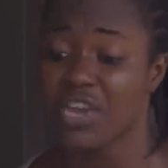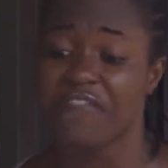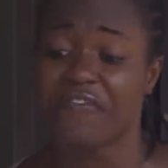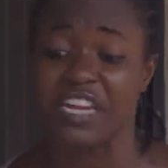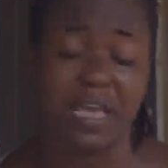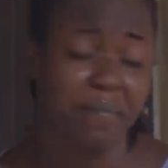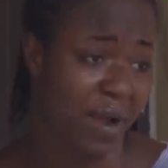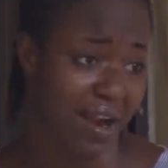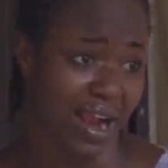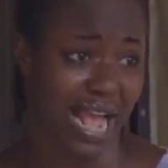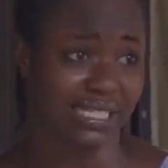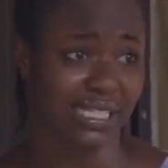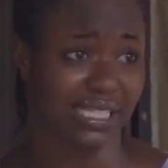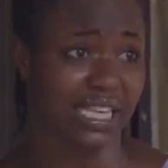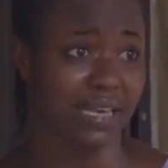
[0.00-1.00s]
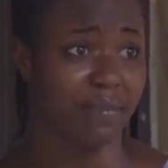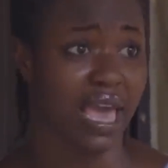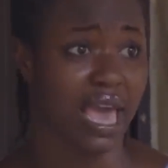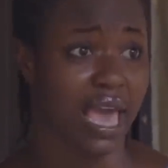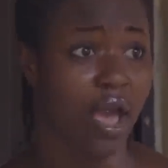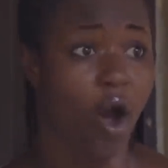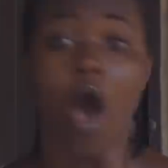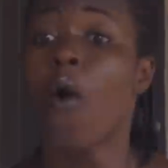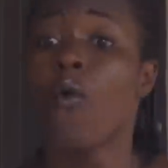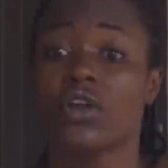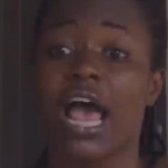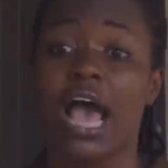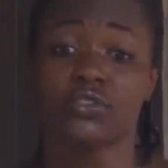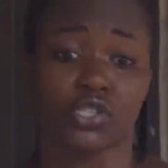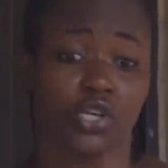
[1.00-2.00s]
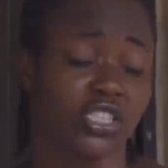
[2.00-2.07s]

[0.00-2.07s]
You even embarrassed him, eh? Ah. Oh, yeah, I'm